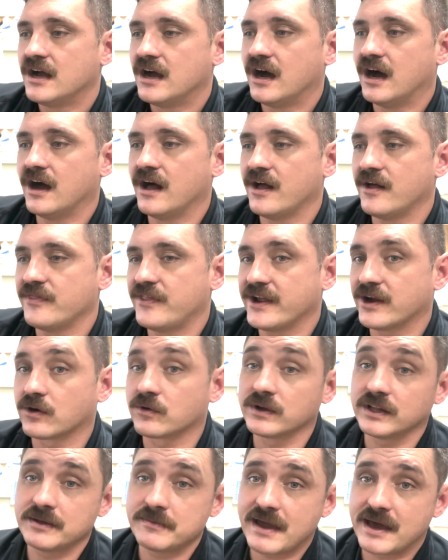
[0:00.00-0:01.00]
They are
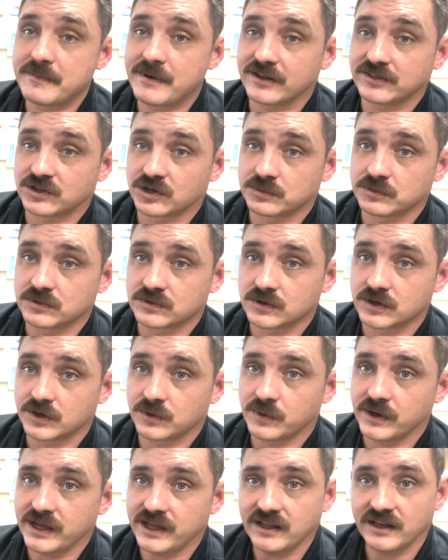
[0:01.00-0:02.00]
really bad about thermal
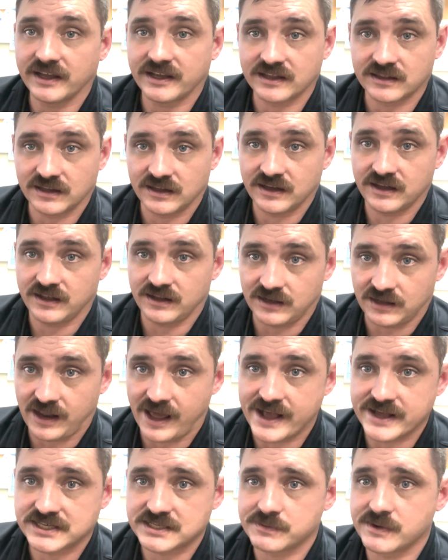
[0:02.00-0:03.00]
runaway. Like in
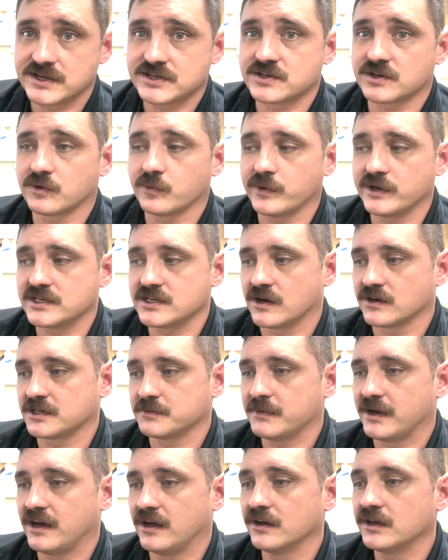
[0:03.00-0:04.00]
last semester, we talked
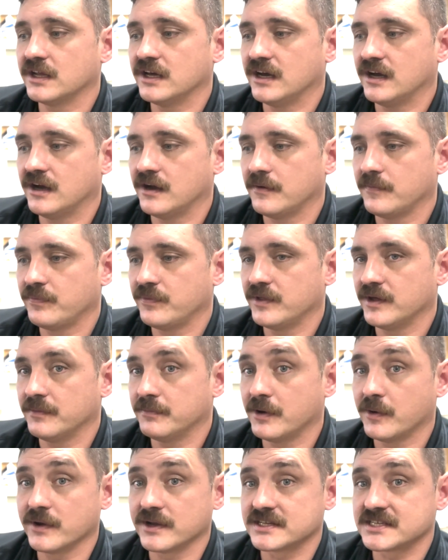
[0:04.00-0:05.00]
about the
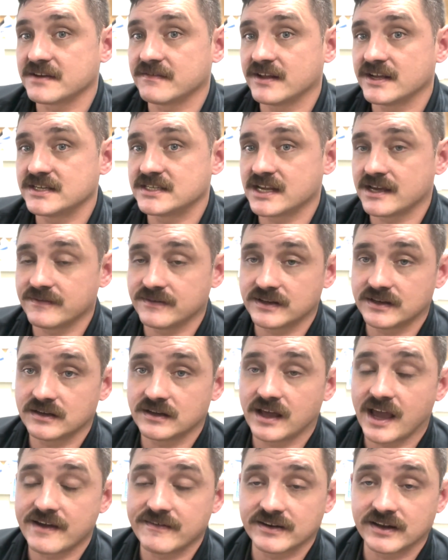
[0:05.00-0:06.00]
Boeing 787
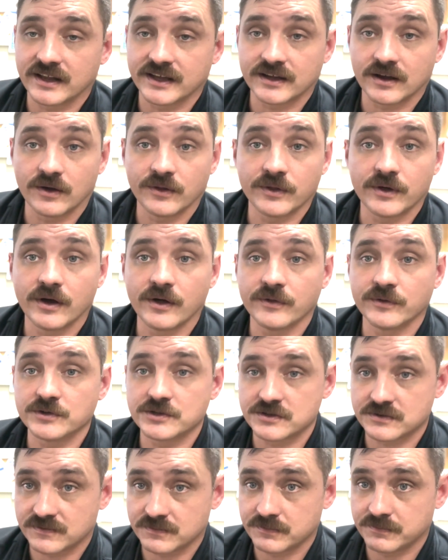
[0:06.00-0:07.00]
having like all
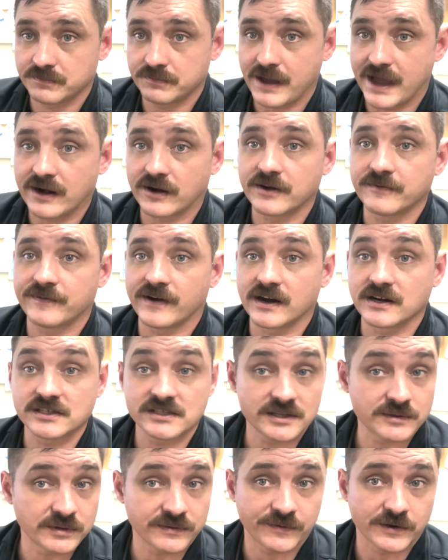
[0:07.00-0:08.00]
those battery fires, because
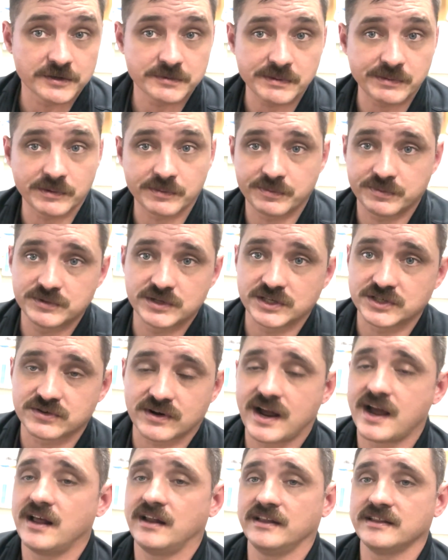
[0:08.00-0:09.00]
they were the first people to
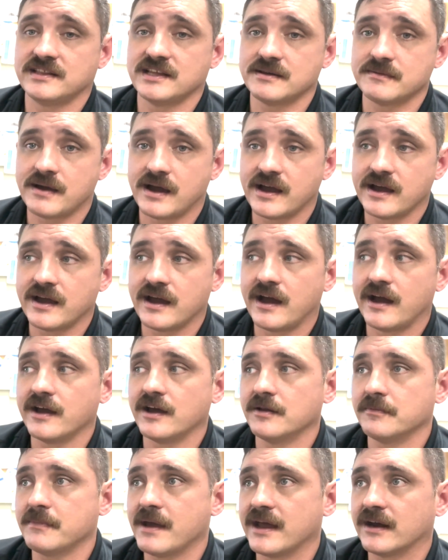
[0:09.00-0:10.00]
try lithium
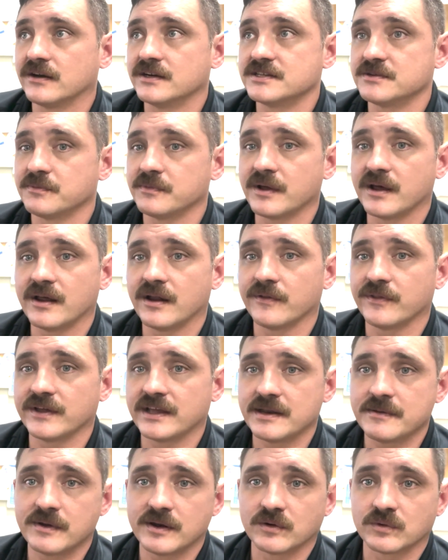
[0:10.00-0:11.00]
ion batteries, and I don't think
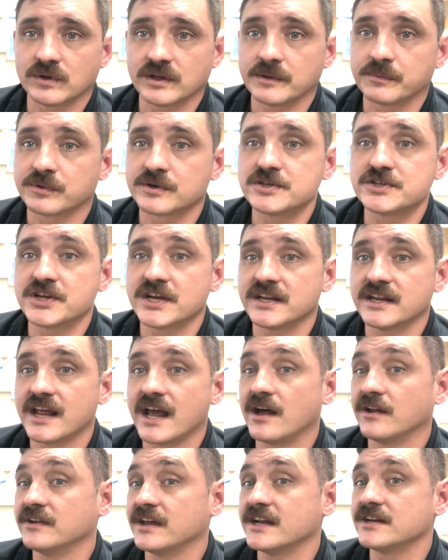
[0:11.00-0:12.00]
anybody really appreciated
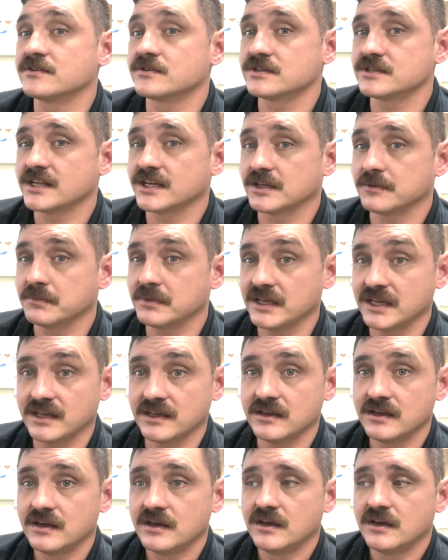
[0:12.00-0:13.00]
how dangerous they could
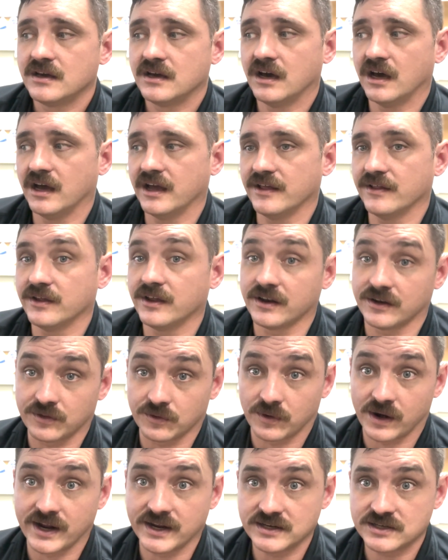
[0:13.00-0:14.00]
be in the
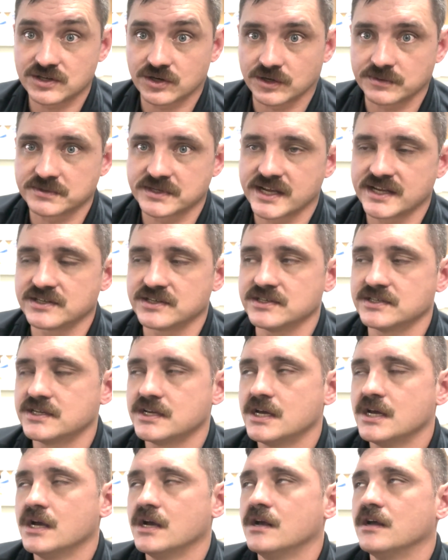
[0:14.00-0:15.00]
right circumstances.
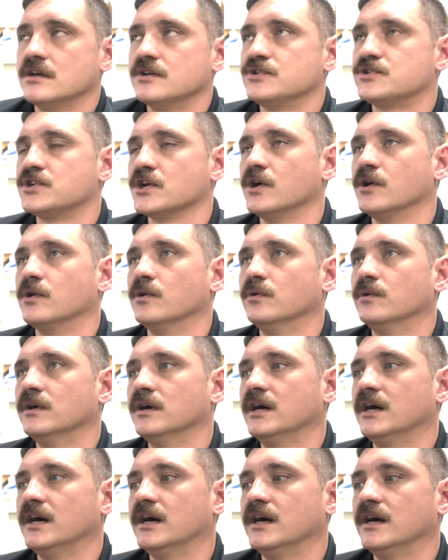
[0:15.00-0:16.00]
So
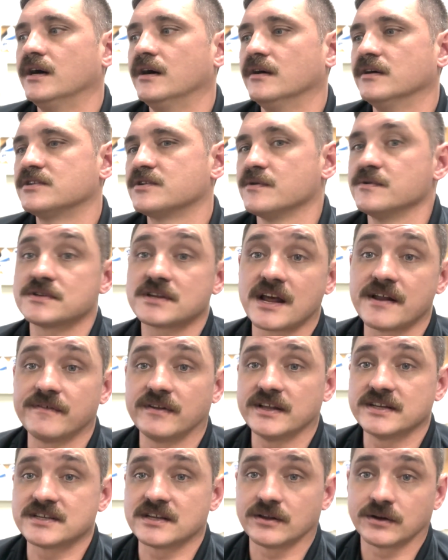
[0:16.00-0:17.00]
this is kind of a
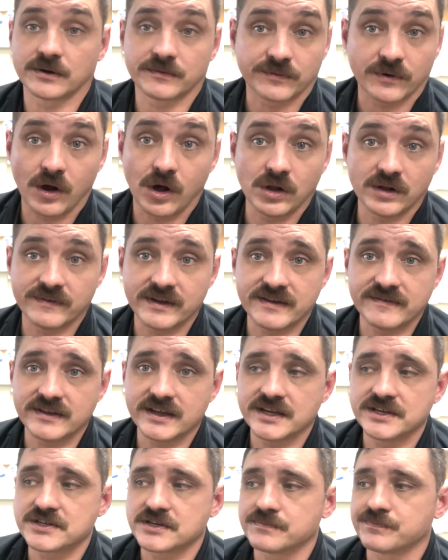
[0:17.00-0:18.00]
lesson learned for all of
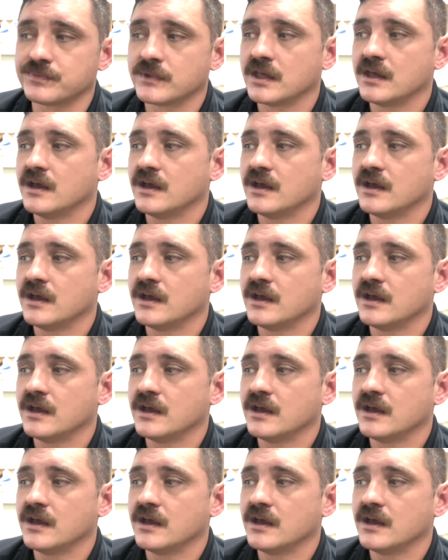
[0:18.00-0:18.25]
aviation.